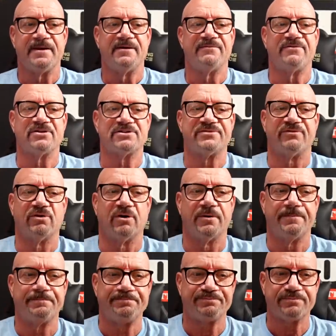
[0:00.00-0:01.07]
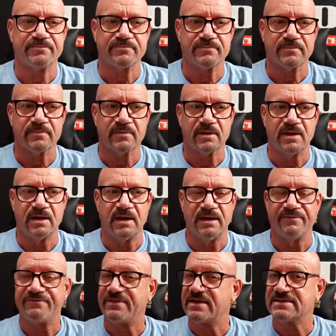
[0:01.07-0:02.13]
First of all,
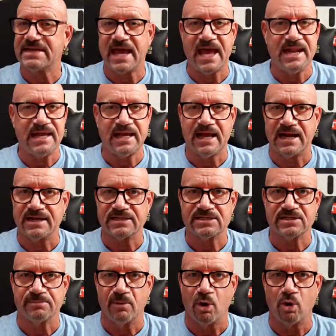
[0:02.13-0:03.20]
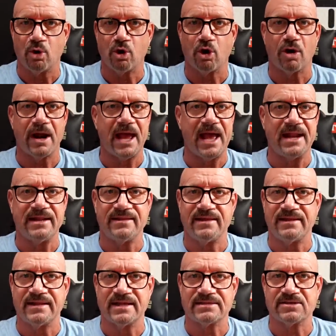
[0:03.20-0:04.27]
if there's any kind of smoke or
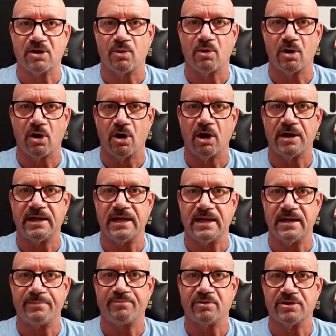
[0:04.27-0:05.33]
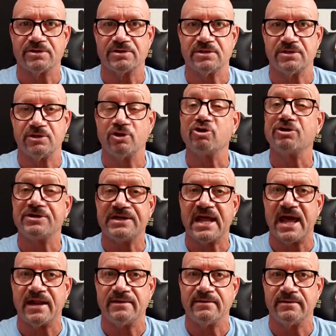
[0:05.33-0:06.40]
anything that's going on in a prison, you're
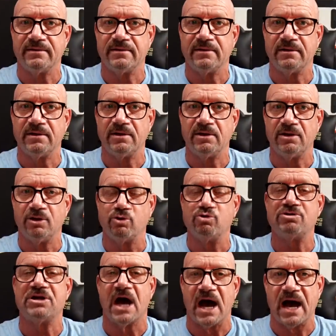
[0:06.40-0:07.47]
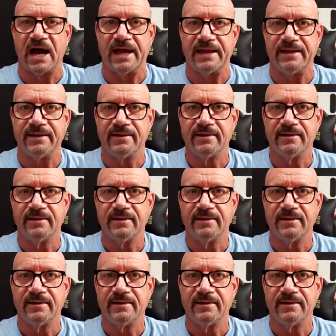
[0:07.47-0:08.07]
dead. You die.